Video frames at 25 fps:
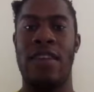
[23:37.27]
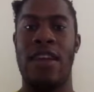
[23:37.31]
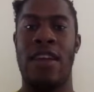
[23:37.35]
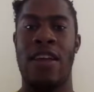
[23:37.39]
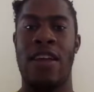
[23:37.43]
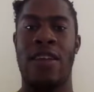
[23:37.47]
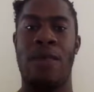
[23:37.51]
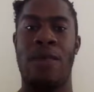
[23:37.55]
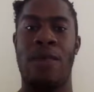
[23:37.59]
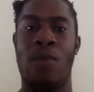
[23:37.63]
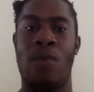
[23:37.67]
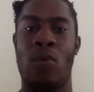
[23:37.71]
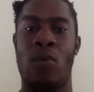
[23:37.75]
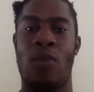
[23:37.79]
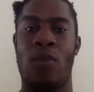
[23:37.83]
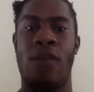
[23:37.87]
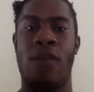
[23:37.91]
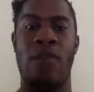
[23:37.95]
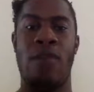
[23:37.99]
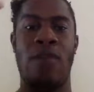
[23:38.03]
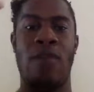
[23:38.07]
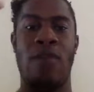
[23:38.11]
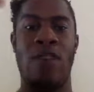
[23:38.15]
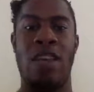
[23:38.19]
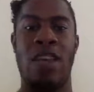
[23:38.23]
and more
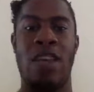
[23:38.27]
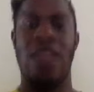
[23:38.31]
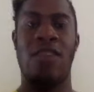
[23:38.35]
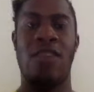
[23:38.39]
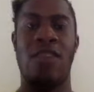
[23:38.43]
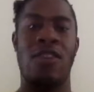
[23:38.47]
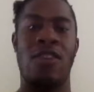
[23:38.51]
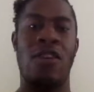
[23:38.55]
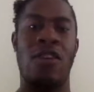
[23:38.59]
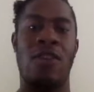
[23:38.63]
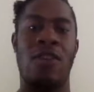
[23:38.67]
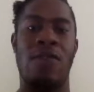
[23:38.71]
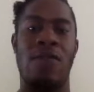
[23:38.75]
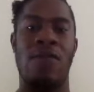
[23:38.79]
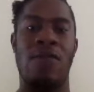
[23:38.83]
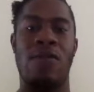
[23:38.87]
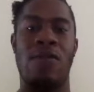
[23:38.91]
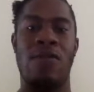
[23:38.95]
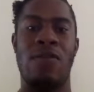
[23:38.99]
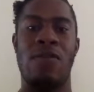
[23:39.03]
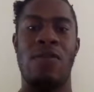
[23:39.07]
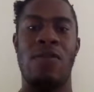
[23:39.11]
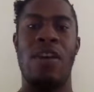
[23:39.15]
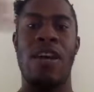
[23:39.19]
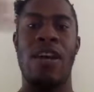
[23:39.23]
fucking love,
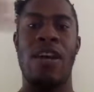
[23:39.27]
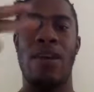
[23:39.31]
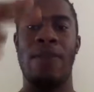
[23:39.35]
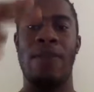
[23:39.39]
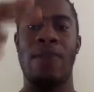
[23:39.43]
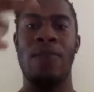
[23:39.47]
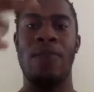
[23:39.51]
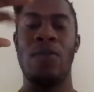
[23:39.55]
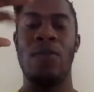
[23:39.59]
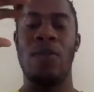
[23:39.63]
right?